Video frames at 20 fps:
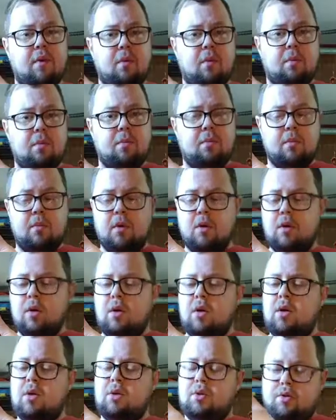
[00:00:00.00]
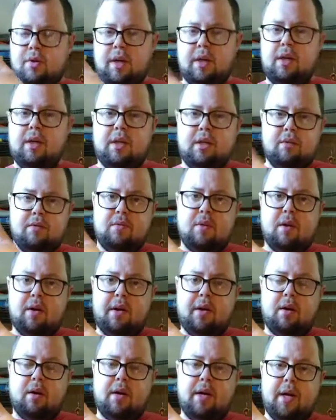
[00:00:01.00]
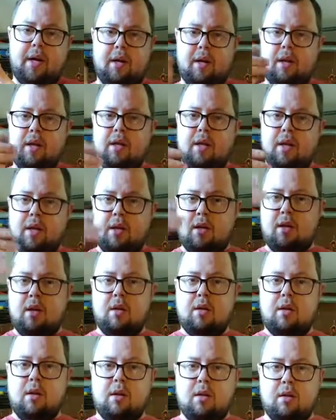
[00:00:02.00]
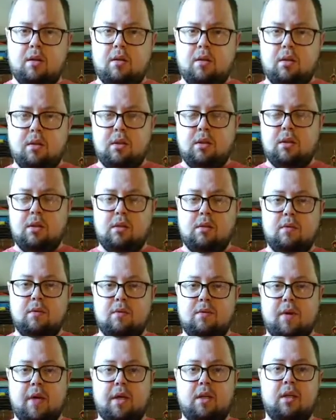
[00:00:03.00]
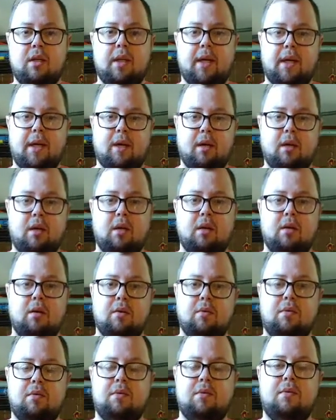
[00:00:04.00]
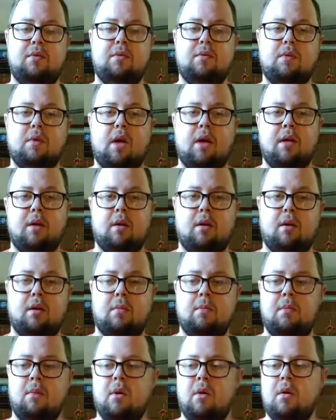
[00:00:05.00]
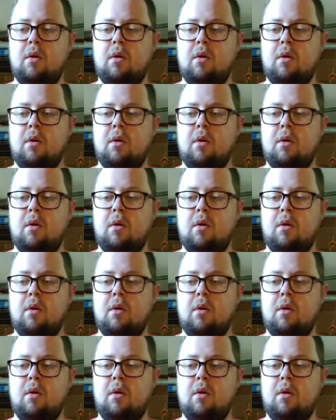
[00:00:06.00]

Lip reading: foam directly in front of your hand, and then a final layer of either